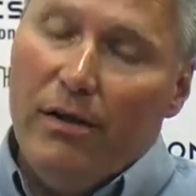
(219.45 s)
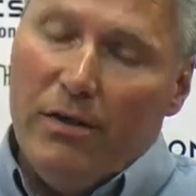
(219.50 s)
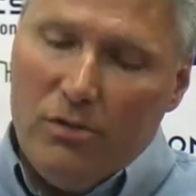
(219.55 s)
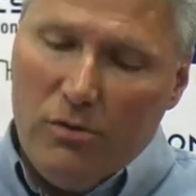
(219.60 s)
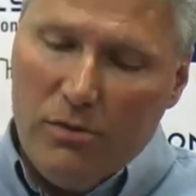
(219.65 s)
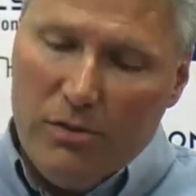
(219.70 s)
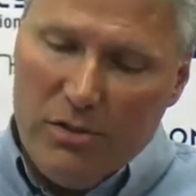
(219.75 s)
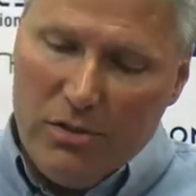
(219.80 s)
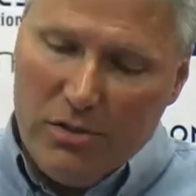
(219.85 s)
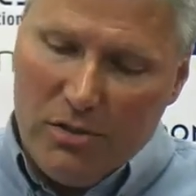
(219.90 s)

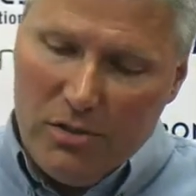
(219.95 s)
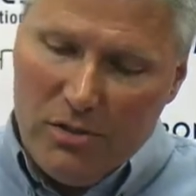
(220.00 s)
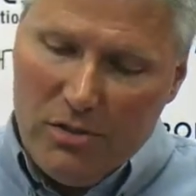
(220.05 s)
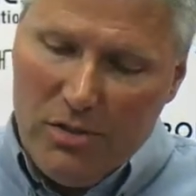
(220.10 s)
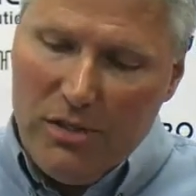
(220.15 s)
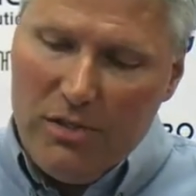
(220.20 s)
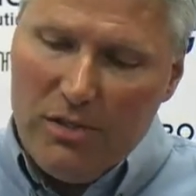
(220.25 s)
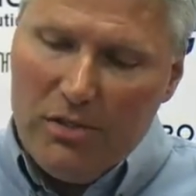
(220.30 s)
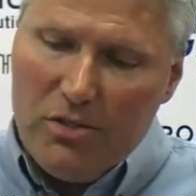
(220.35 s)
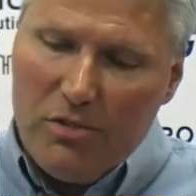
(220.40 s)
So it just
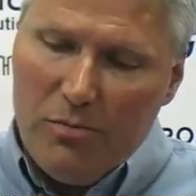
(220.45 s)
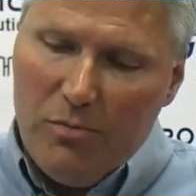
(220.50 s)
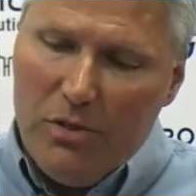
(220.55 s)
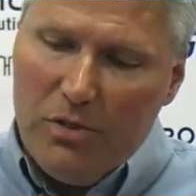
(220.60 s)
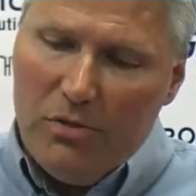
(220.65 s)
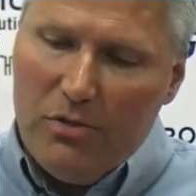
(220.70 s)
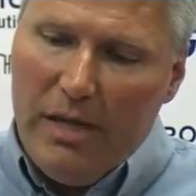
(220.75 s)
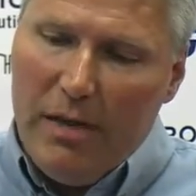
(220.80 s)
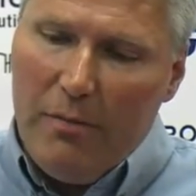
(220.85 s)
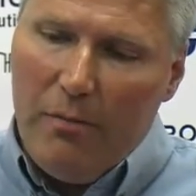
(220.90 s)
continues to
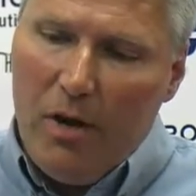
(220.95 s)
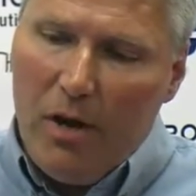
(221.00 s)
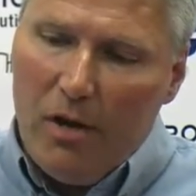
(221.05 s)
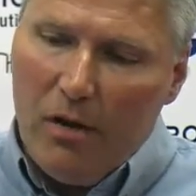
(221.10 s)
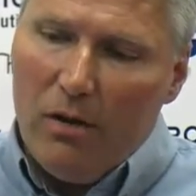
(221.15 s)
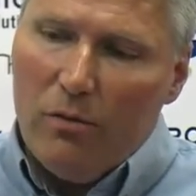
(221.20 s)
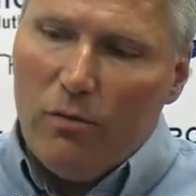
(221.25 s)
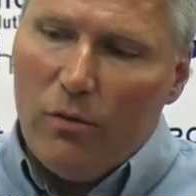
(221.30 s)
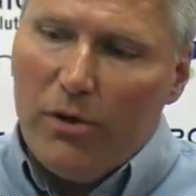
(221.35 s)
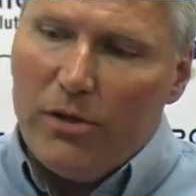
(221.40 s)
build that
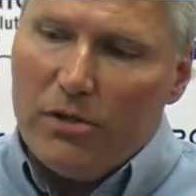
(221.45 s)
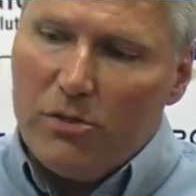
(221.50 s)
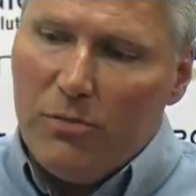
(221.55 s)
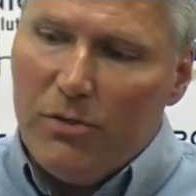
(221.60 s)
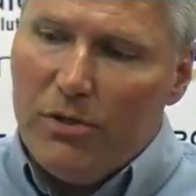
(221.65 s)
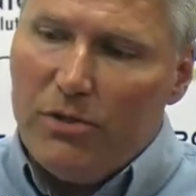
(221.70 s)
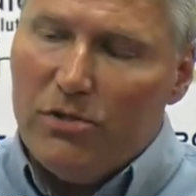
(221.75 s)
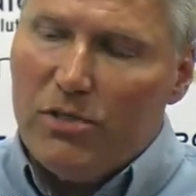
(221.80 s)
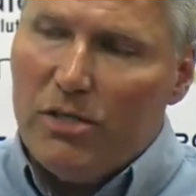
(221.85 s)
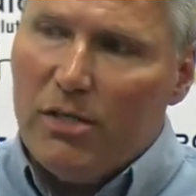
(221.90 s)
model, and we're
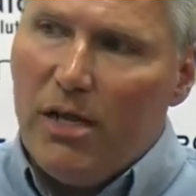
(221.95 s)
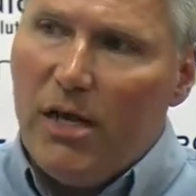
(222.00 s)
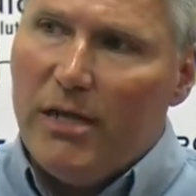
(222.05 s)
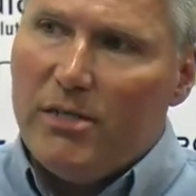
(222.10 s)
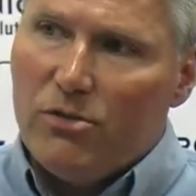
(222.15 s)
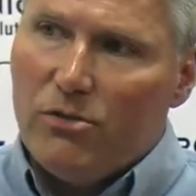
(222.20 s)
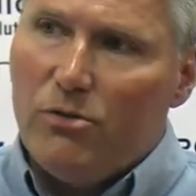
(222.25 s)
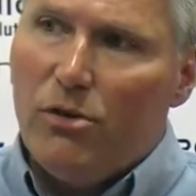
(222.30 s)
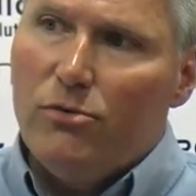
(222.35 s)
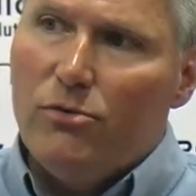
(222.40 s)
experiencing
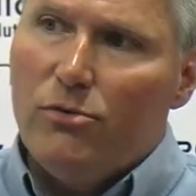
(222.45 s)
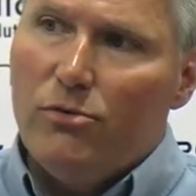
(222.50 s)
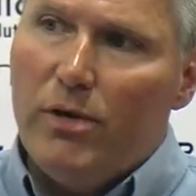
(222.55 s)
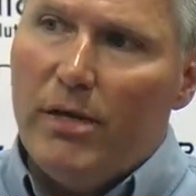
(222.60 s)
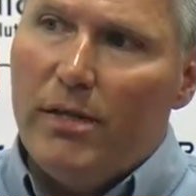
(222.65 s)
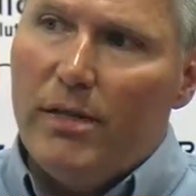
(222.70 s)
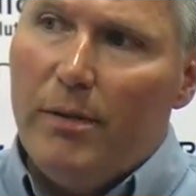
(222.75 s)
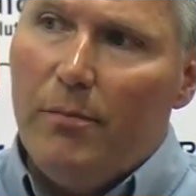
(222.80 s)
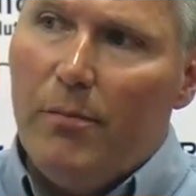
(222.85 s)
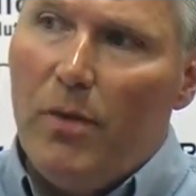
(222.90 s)
nice growth
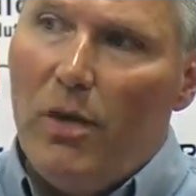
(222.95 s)
around that